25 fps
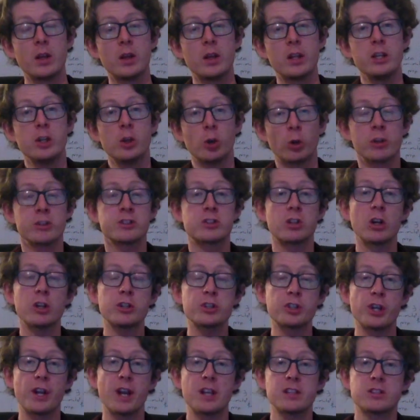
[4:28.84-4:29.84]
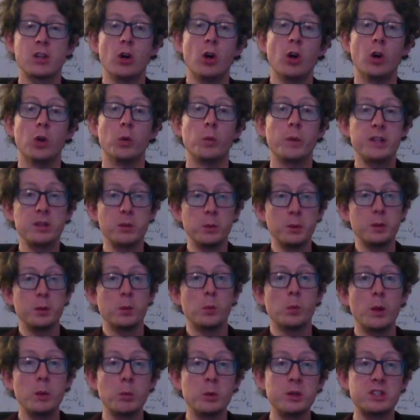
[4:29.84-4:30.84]
your assertion as a whole, we,
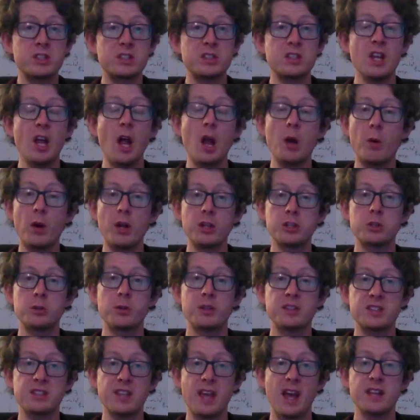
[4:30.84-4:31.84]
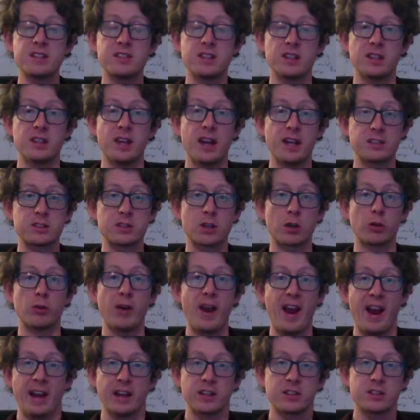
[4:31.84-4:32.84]
we would still want to assess it as
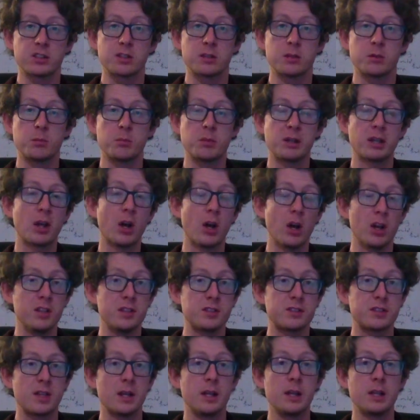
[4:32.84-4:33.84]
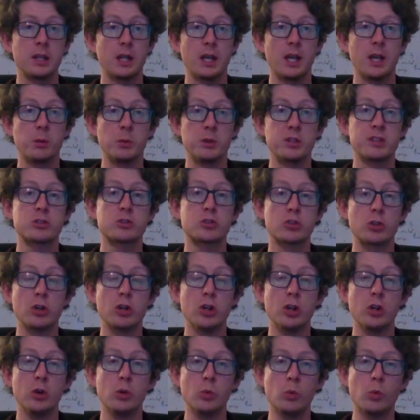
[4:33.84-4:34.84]
correct because it was
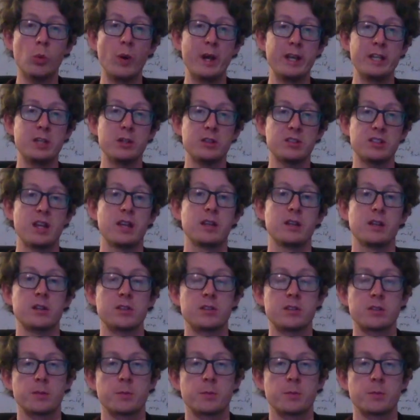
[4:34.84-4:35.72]
true when you said it.